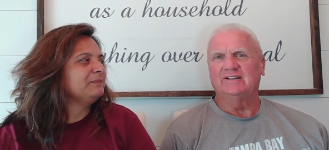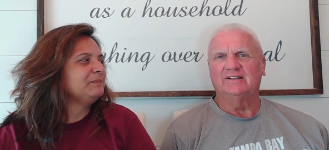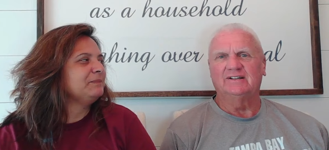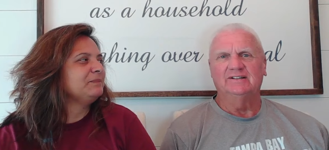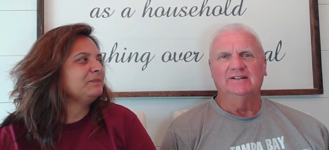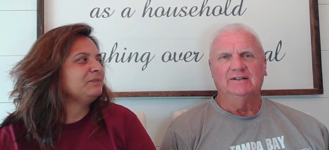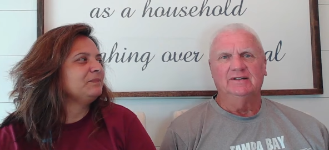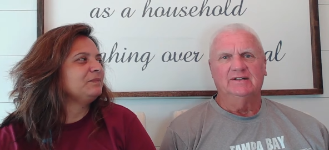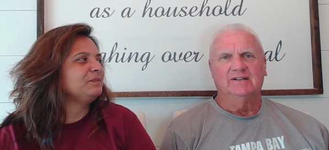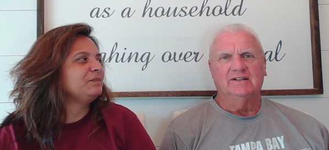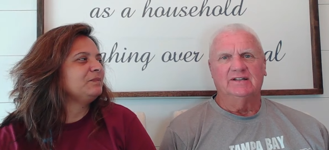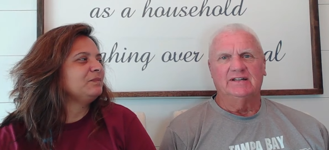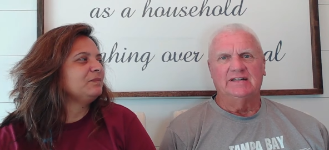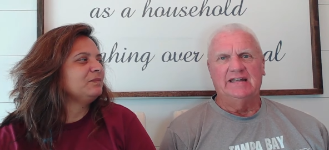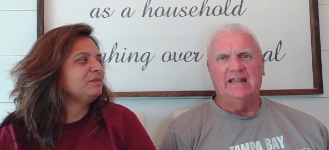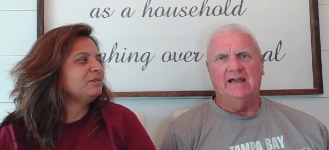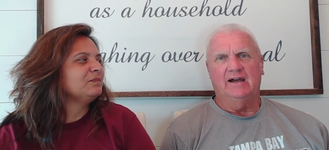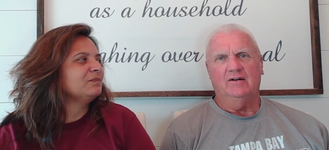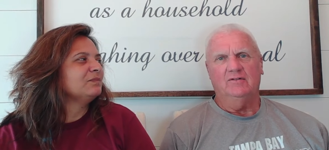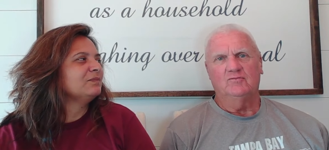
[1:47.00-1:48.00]
Speaker 1: Uh,
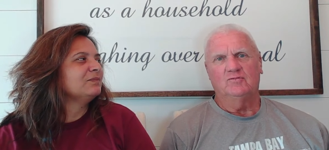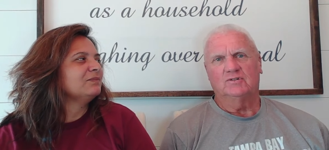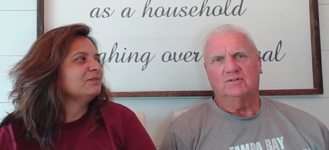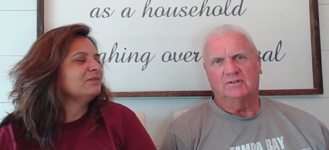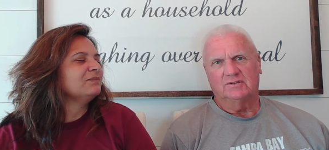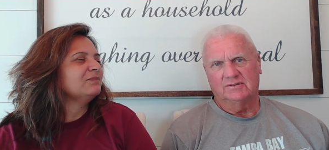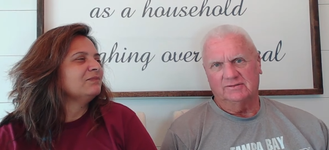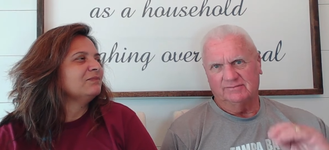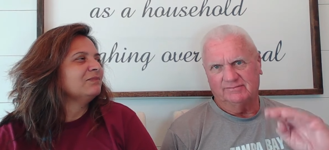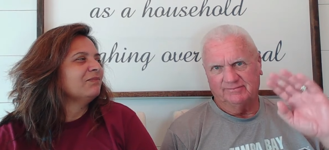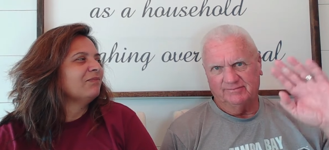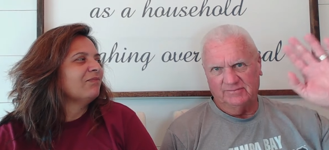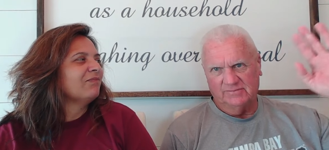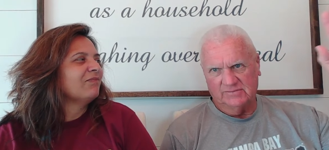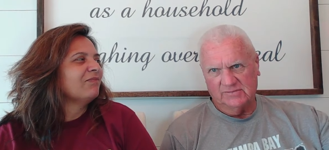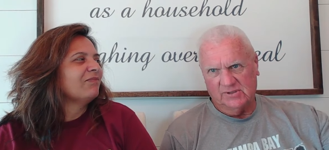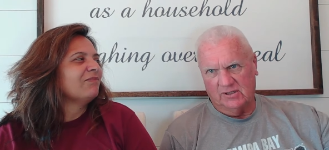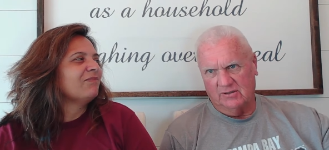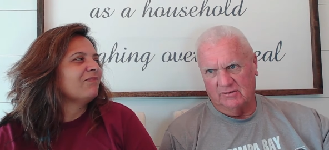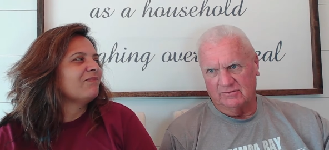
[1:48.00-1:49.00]
now we're
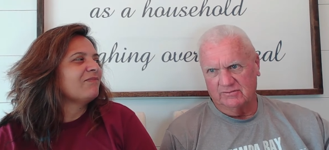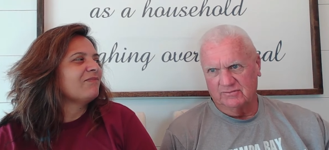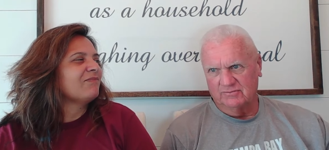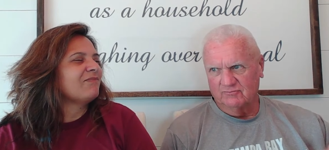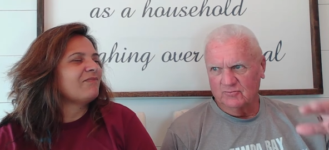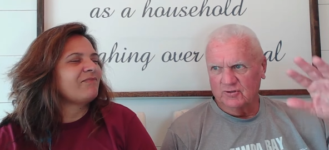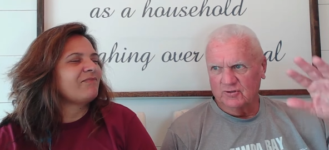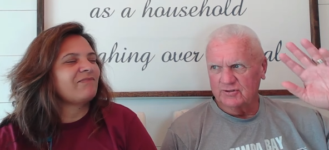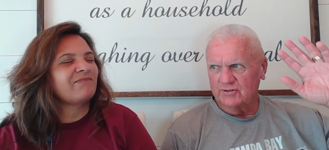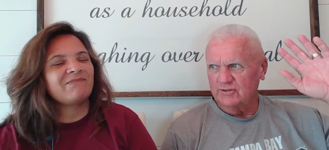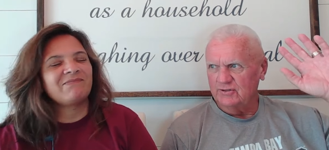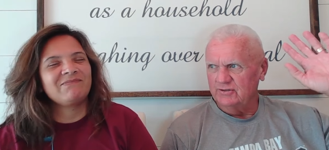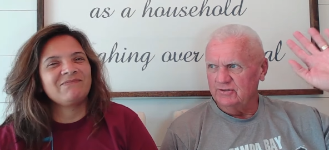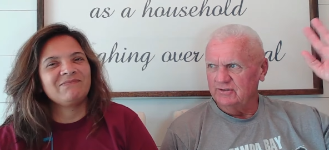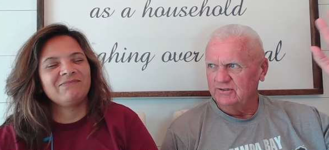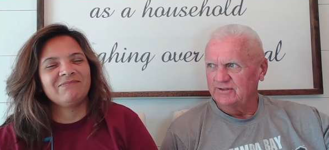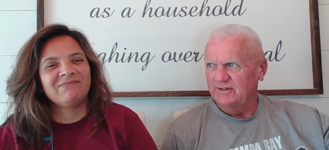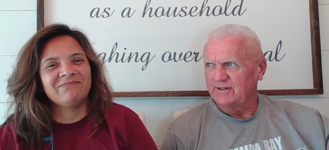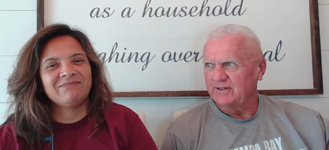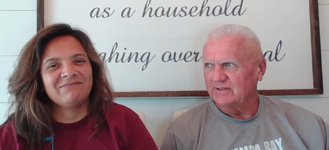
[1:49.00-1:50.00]
onward
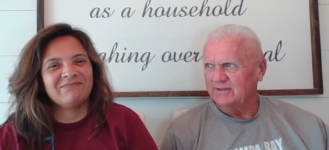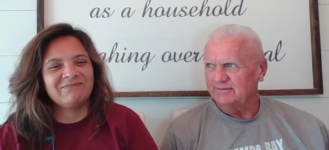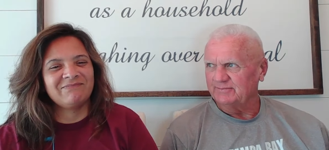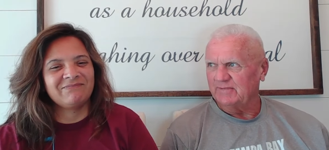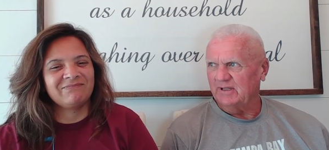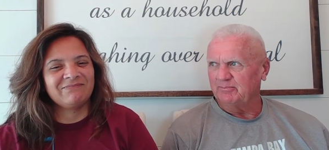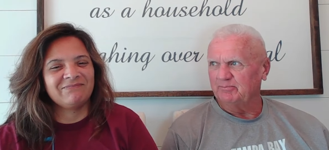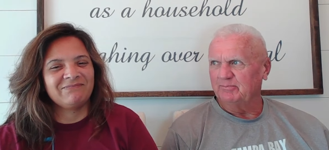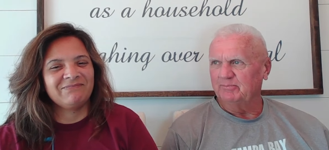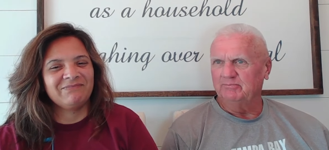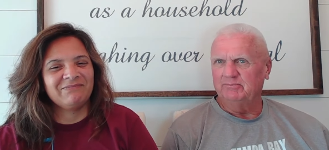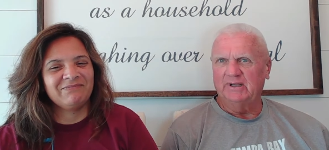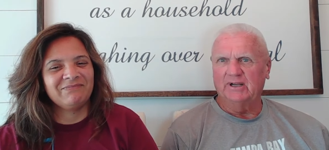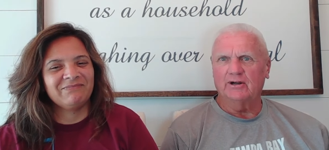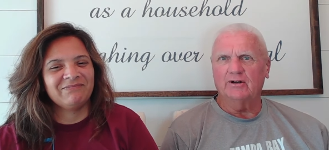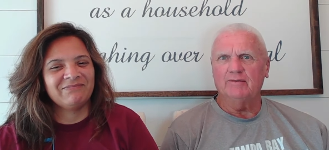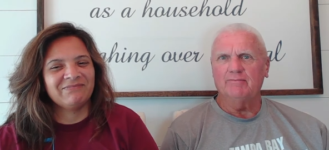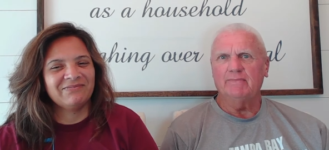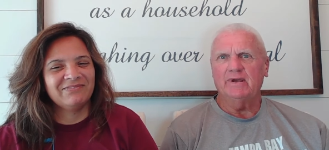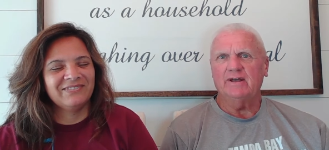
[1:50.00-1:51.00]
to
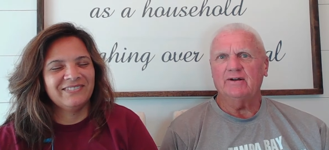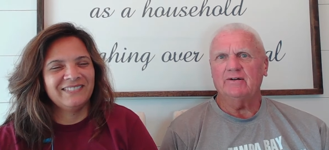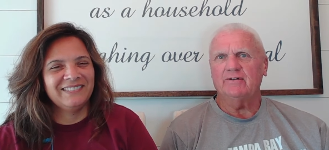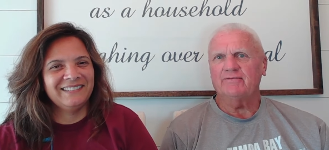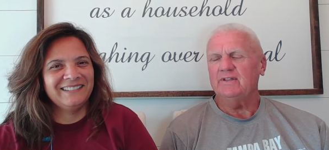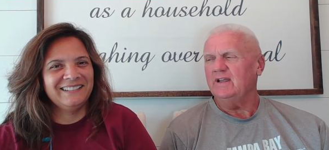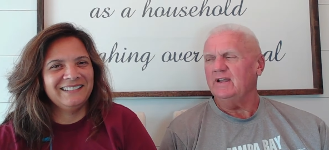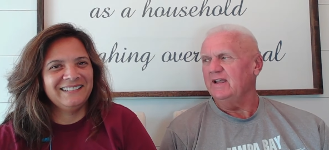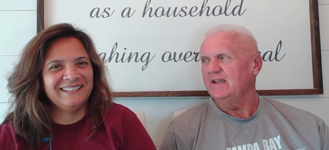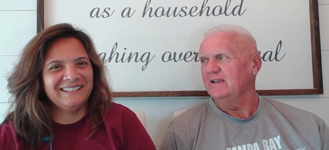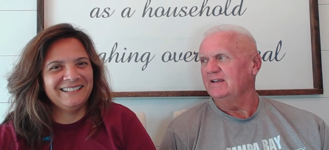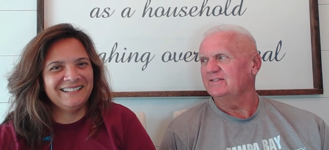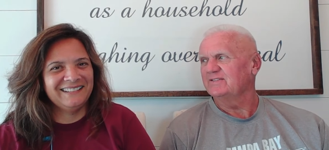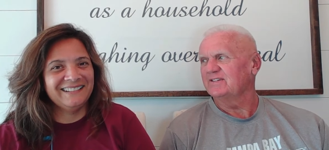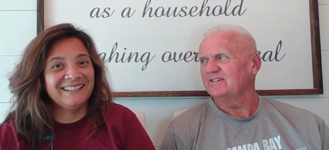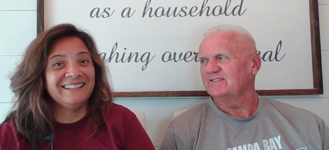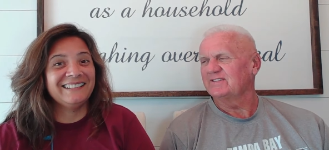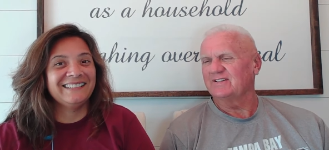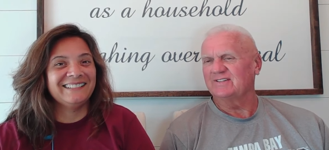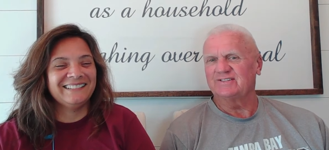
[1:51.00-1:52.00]
bigger and better
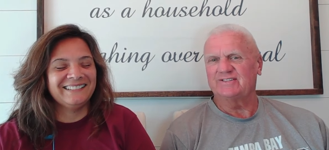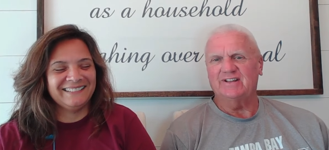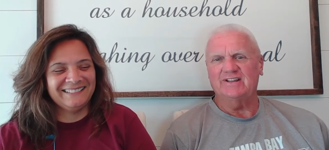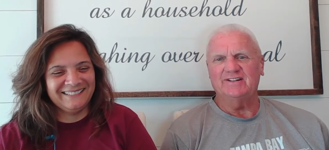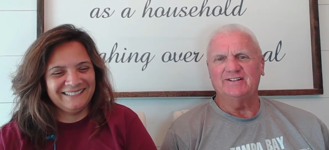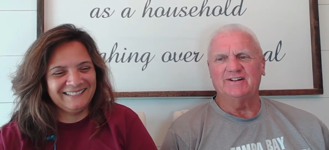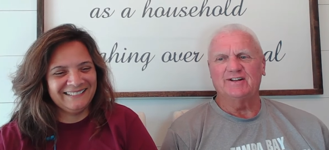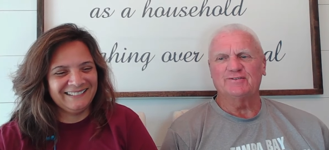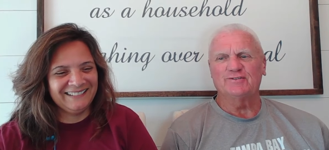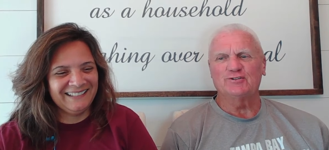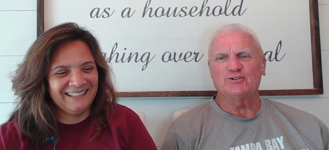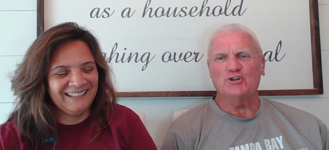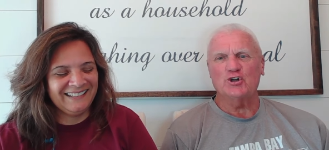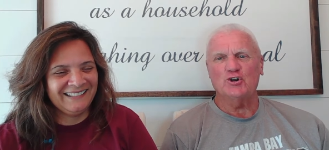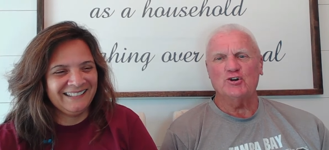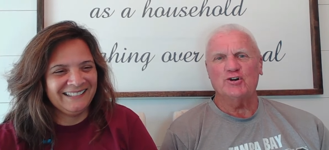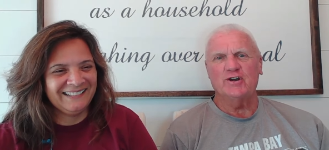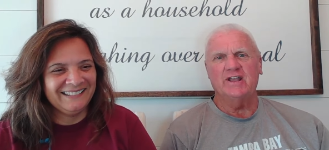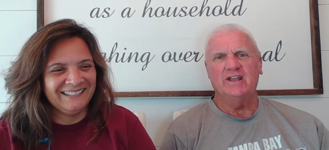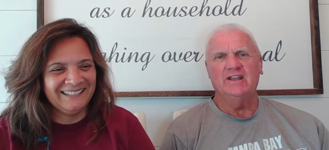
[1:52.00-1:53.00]
things, as they say, another
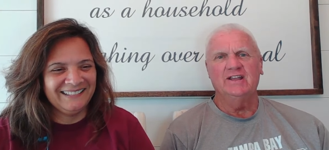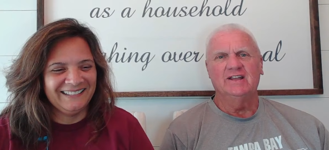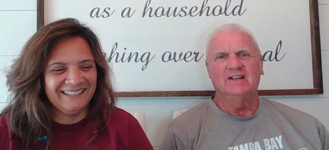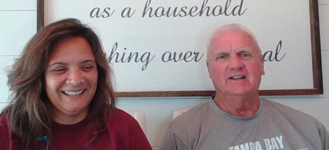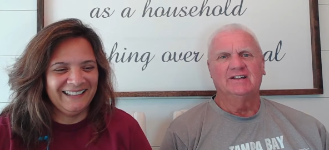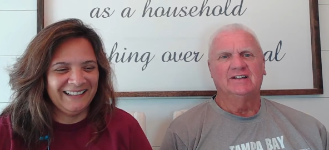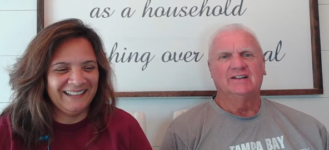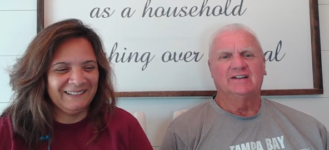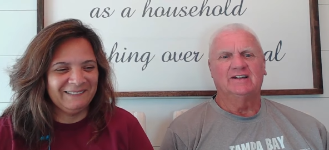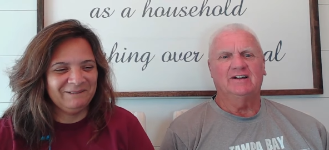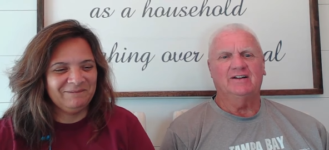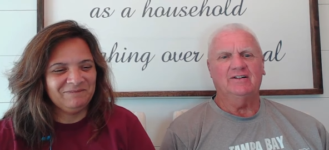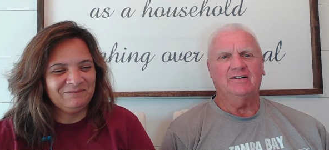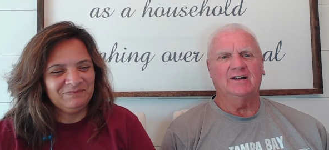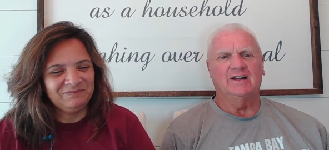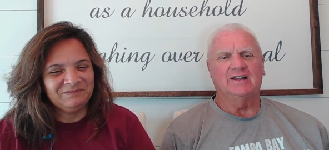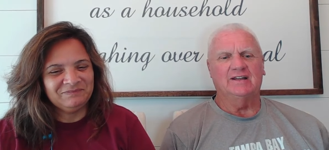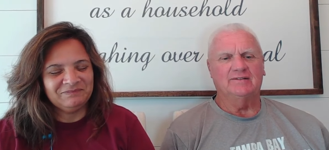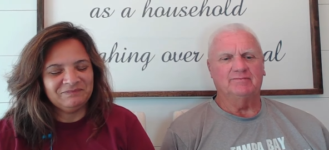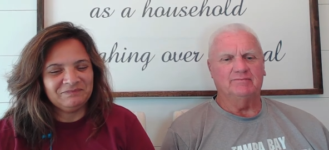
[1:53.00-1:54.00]
journey. Yeah. All
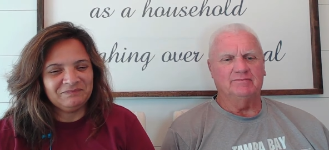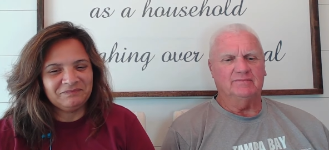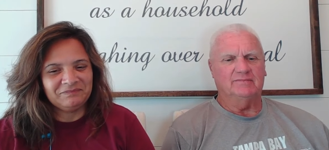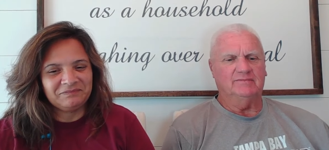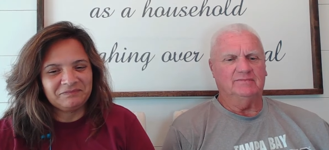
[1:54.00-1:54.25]
right.